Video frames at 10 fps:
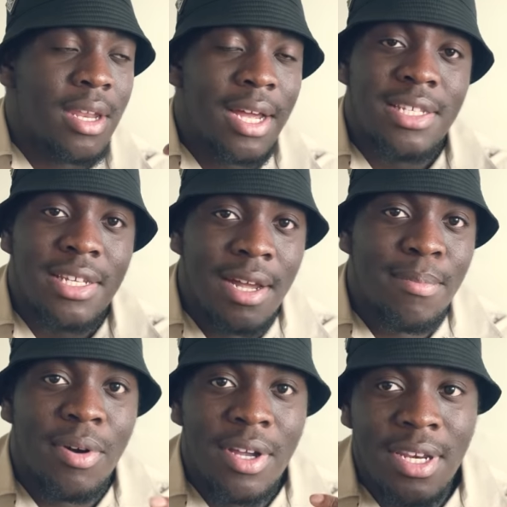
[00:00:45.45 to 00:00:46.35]

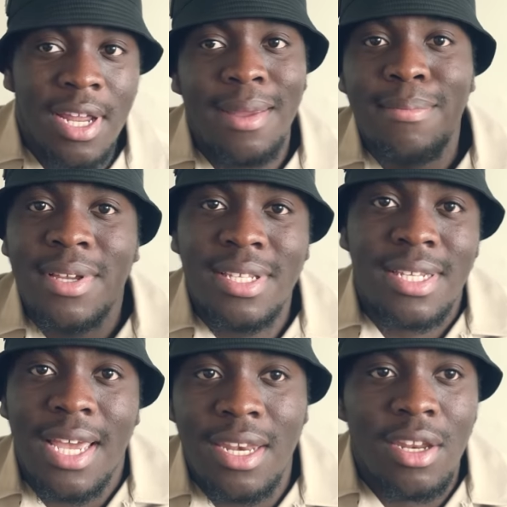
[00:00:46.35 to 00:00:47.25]
99.9%
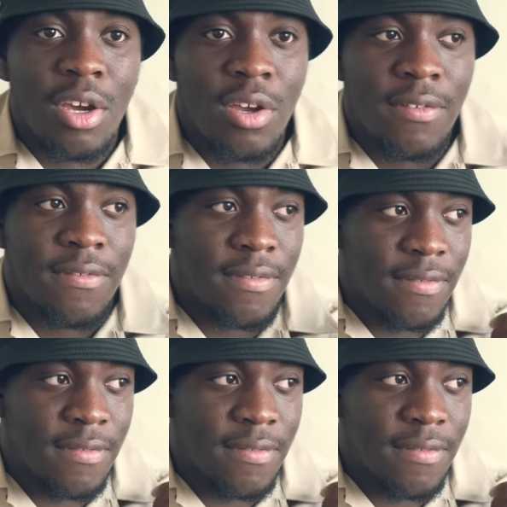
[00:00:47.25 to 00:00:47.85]
percent of